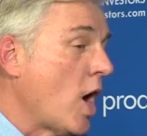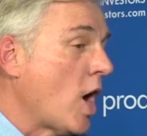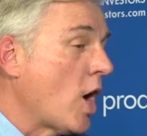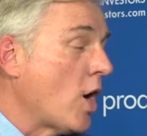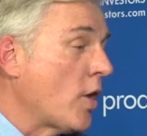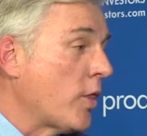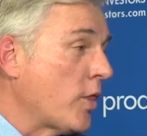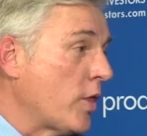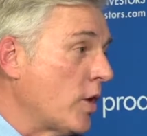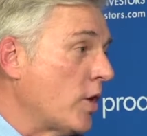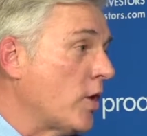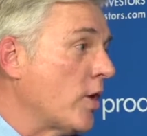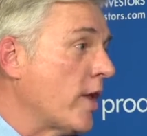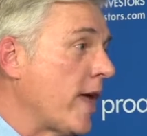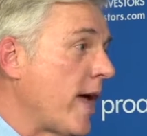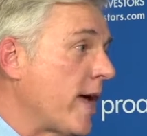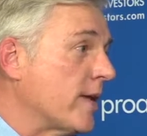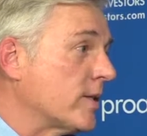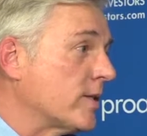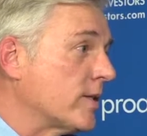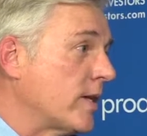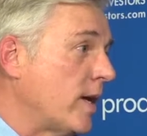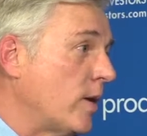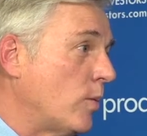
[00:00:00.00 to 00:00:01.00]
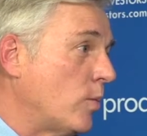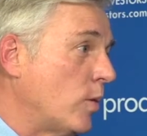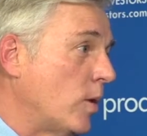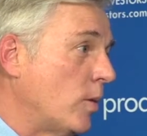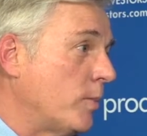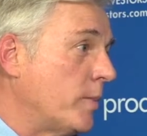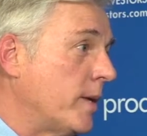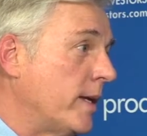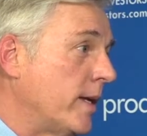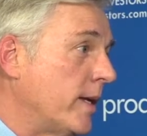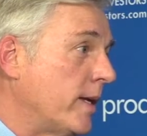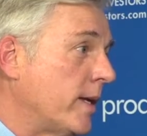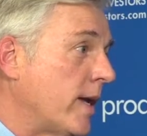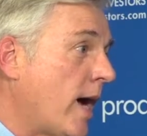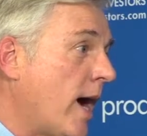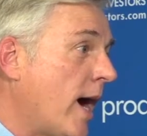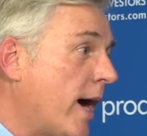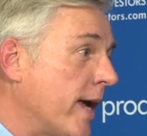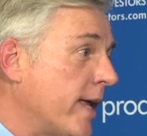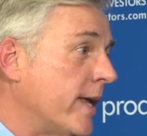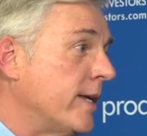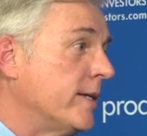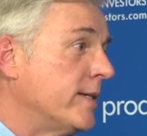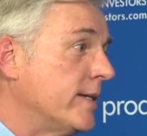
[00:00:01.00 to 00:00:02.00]
Our third asset will be in
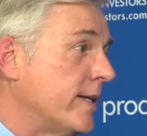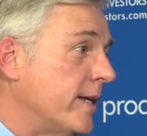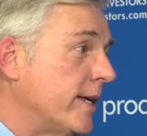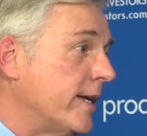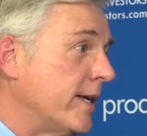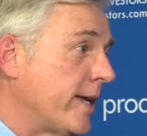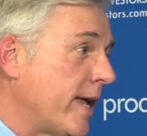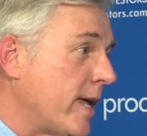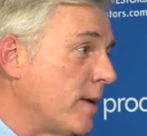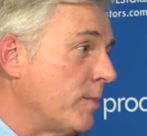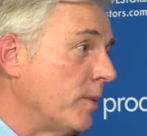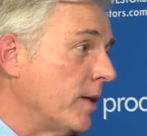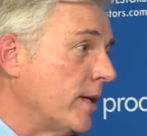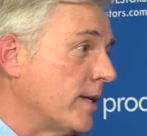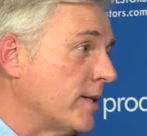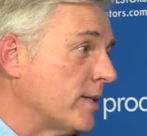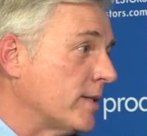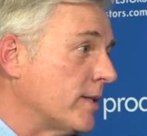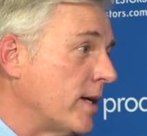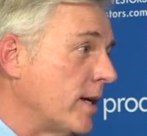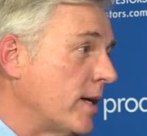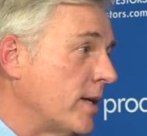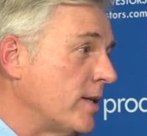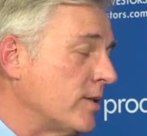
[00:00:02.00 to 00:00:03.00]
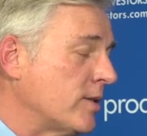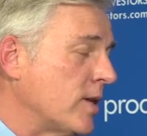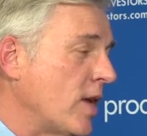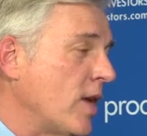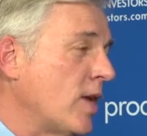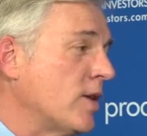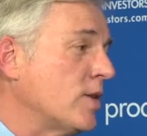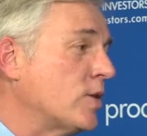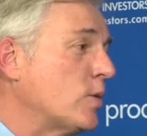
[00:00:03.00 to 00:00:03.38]
IND-enabling studies,